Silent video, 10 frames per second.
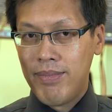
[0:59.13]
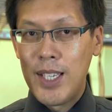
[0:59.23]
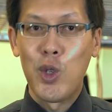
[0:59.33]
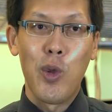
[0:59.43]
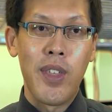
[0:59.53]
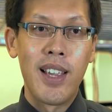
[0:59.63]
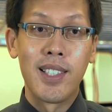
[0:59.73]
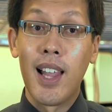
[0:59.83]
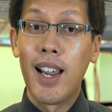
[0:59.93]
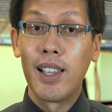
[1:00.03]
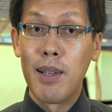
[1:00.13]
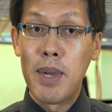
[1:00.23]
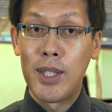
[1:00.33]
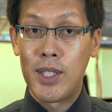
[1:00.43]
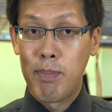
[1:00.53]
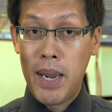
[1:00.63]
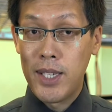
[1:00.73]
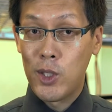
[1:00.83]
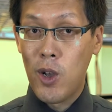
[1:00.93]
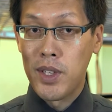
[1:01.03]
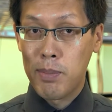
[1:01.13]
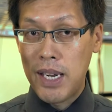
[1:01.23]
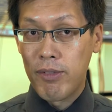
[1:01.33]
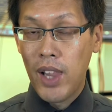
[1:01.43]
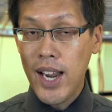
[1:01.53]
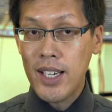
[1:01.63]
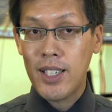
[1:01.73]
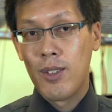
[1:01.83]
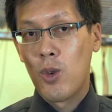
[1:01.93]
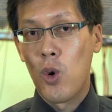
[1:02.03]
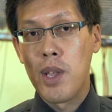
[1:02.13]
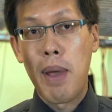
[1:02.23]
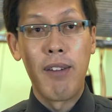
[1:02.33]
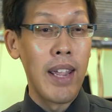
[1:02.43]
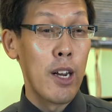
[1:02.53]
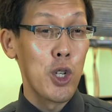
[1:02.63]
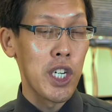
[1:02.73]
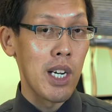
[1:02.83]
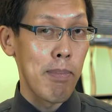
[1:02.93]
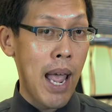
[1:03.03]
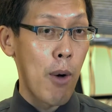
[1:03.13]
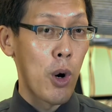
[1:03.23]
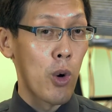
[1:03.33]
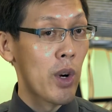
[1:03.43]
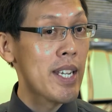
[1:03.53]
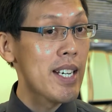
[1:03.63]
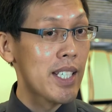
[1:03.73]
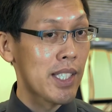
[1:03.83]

These are things like limits based on the speed of light or the amount of energy, power, or heat